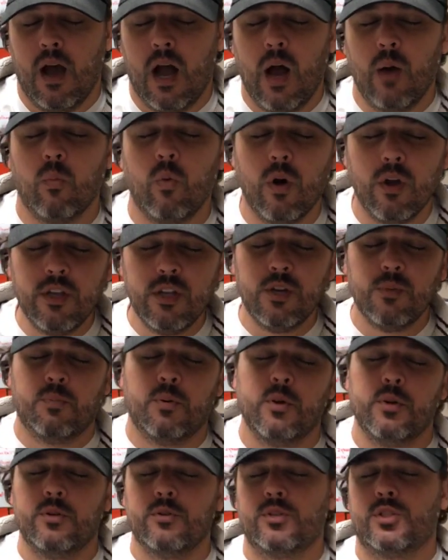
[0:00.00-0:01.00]
I want you to
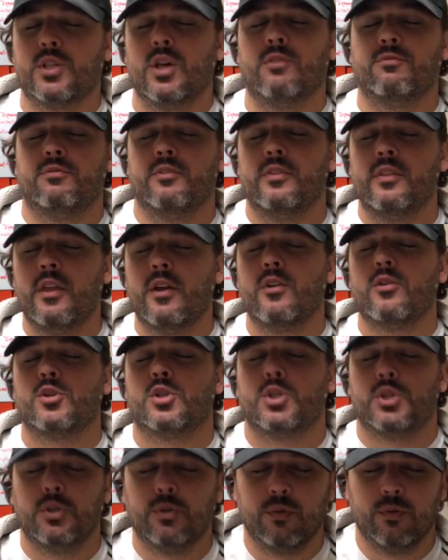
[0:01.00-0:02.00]
put yourself in their
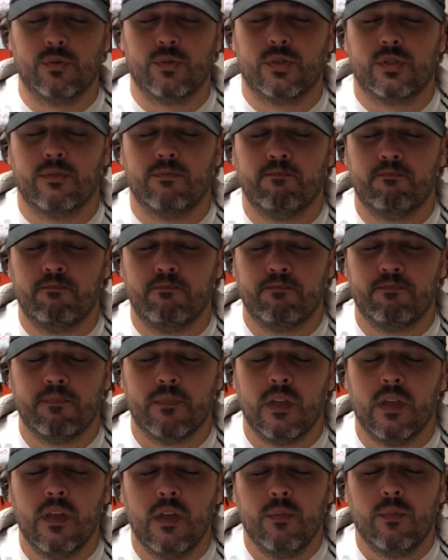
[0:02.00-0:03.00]
shoes.
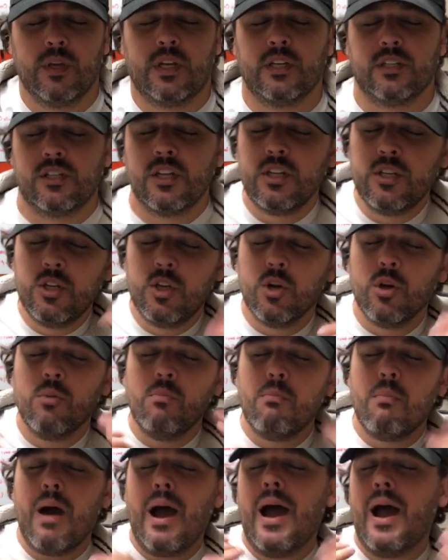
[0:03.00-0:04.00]
Because in your
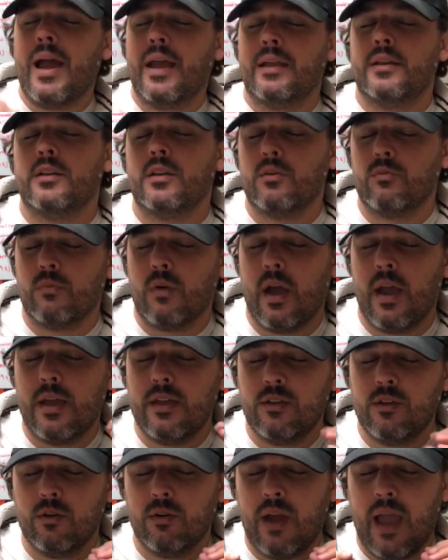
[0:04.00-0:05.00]
mind,
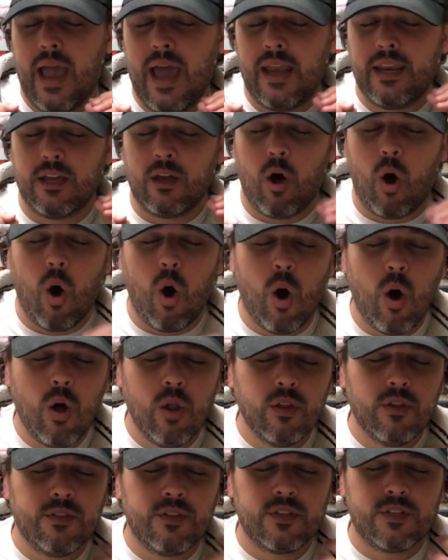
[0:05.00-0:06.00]
right, you're adding
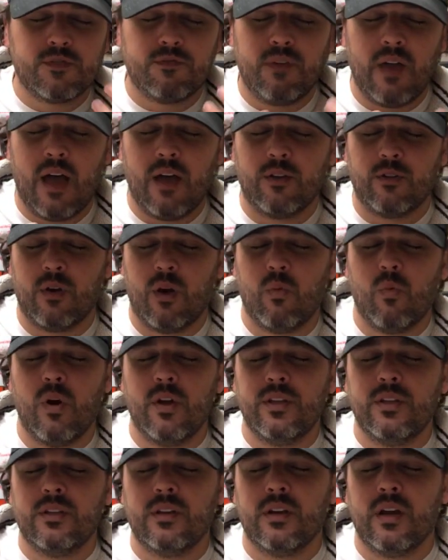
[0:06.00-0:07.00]
all of this value. I
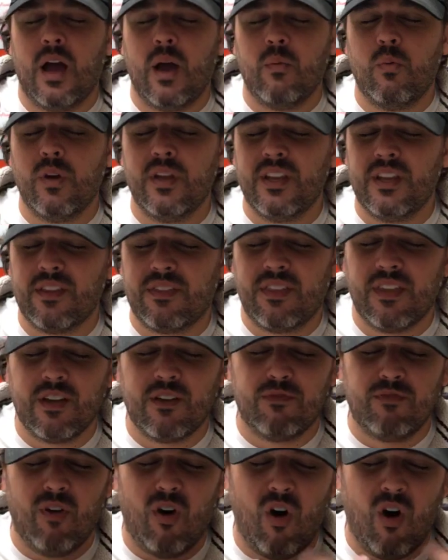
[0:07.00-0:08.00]
want you to think
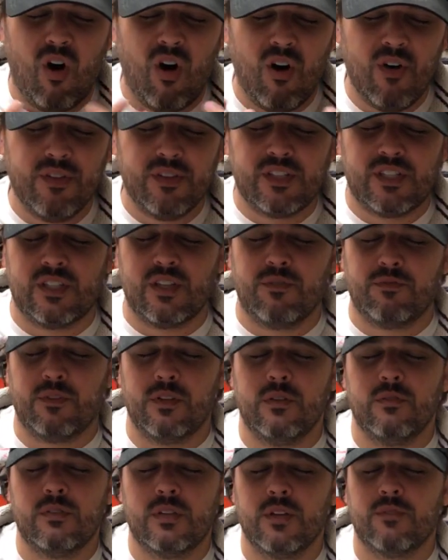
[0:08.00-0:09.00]
of all the stuff that
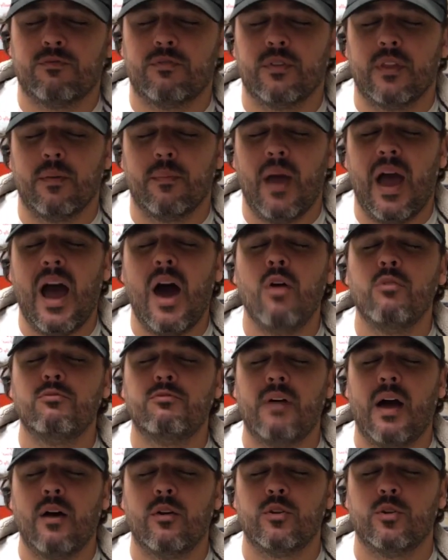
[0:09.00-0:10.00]
you did for them. How
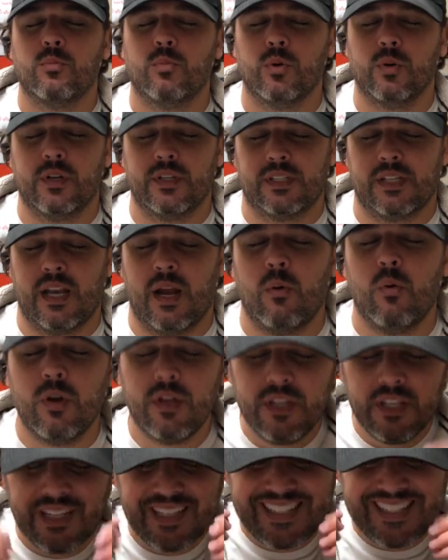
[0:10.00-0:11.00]
valuable is it? I
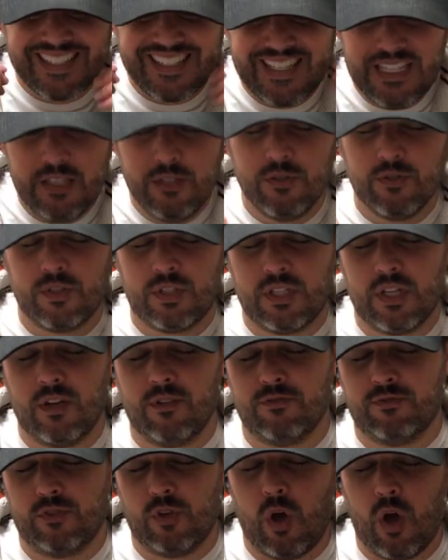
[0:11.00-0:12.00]
want you to see
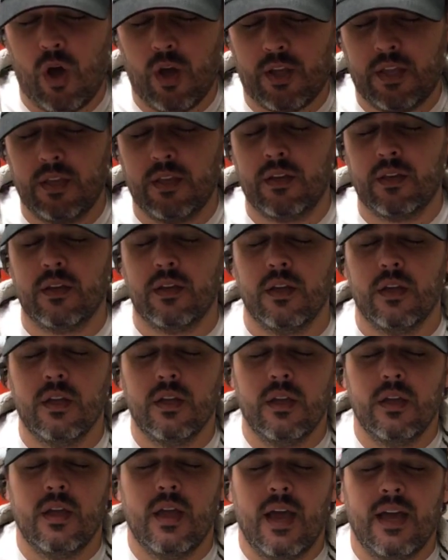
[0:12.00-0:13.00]
yourself talking
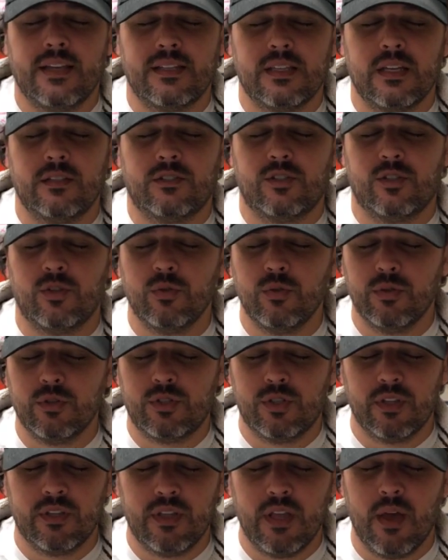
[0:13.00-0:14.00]

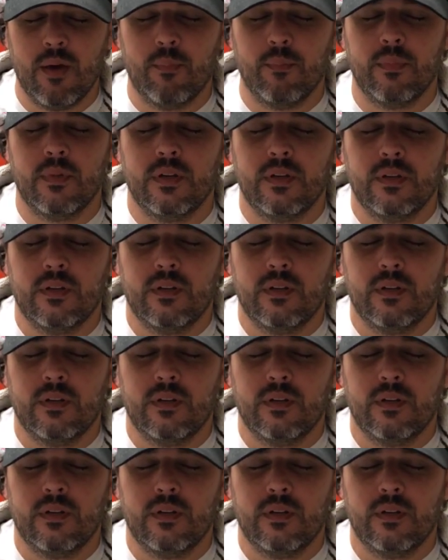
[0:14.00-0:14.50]
to them.